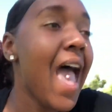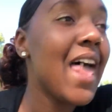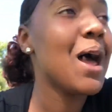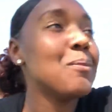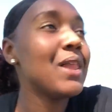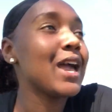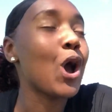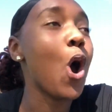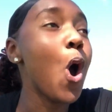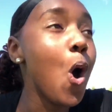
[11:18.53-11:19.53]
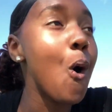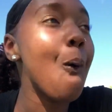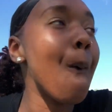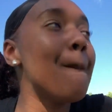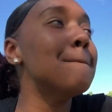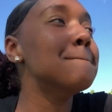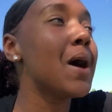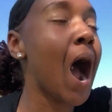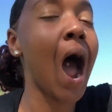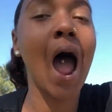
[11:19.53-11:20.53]
and I'm like, oh
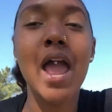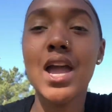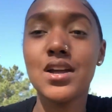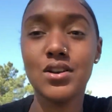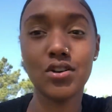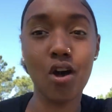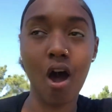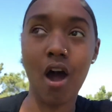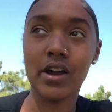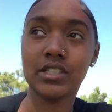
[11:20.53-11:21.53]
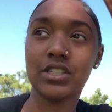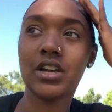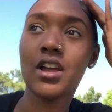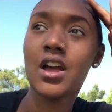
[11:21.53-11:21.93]
my gosh.